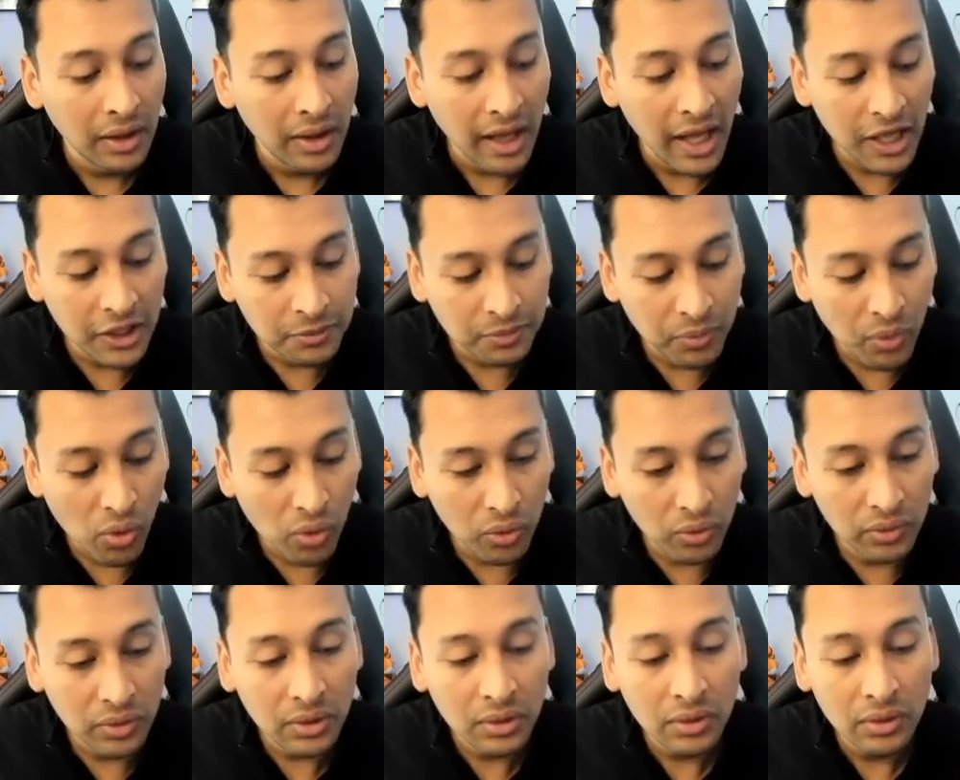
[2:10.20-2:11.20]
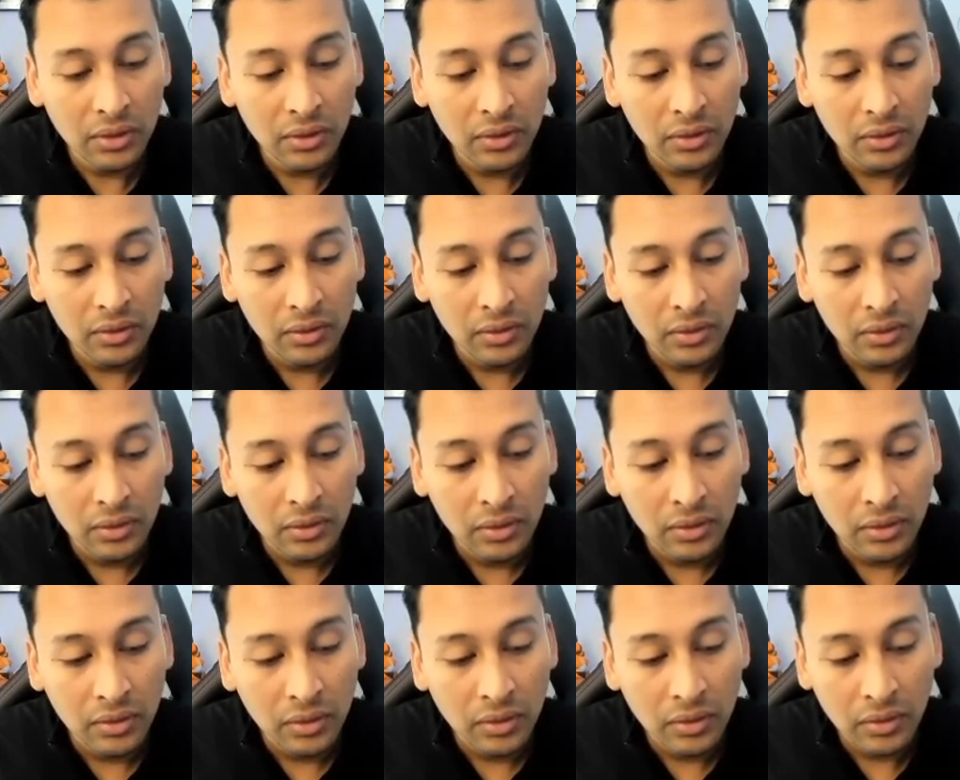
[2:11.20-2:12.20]
has broken
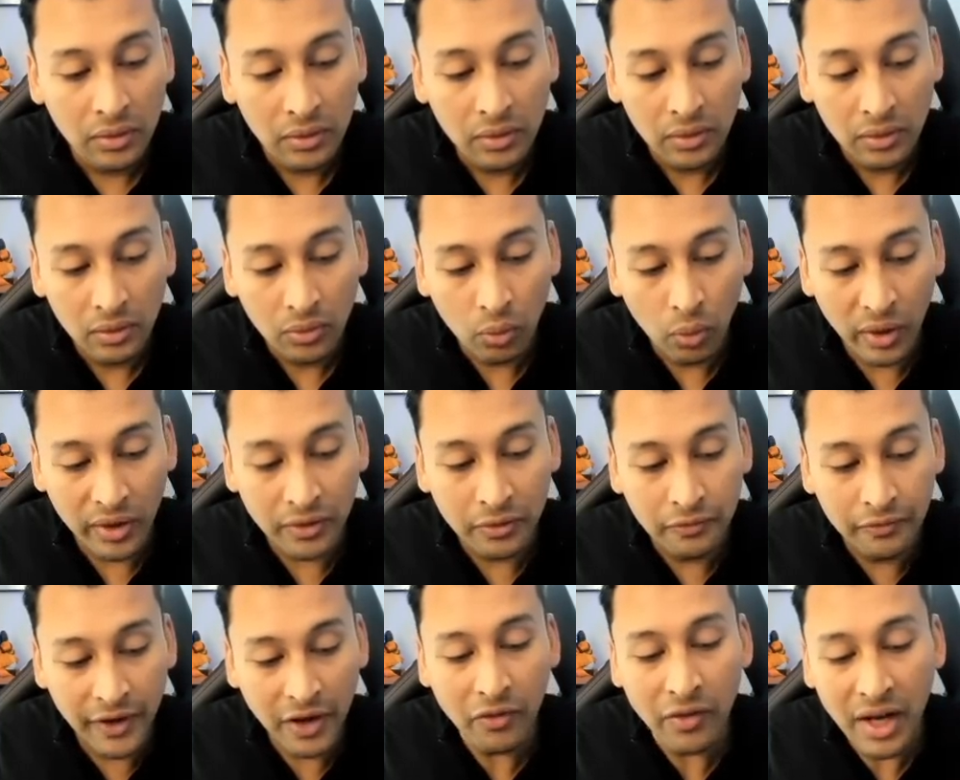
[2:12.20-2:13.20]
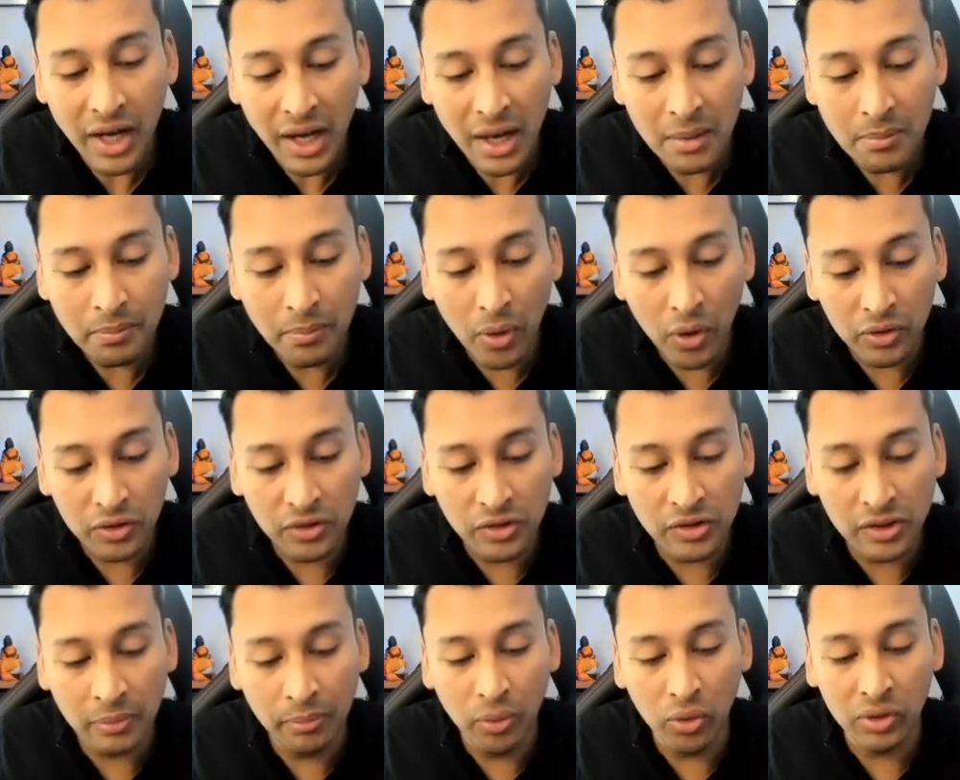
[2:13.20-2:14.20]
one's very important
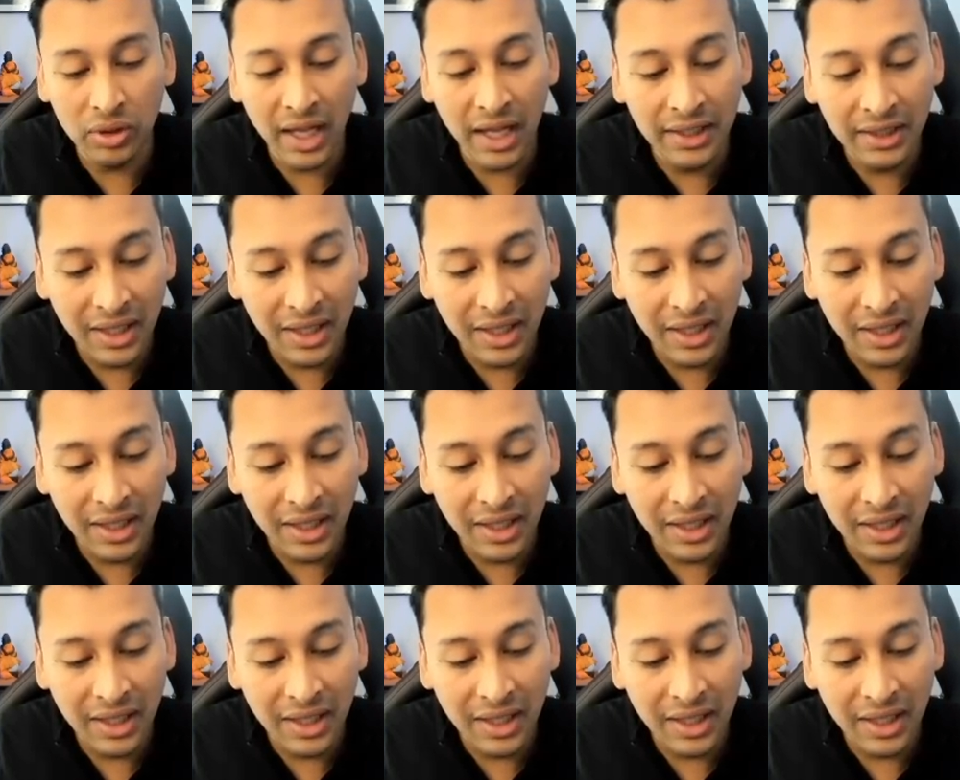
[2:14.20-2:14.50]
support line.